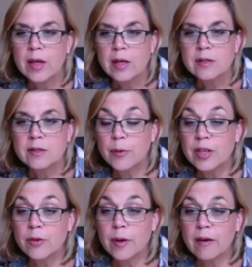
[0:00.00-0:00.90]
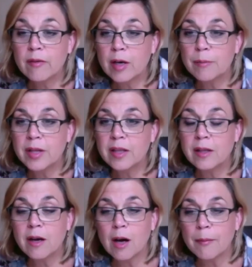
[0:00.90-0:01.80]
So we do have um, in
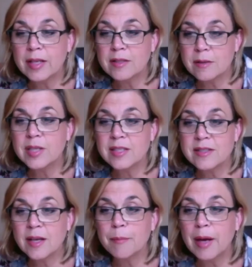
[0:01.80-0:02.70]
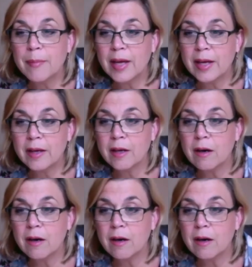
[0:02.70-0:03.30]
the comments somebody said my bank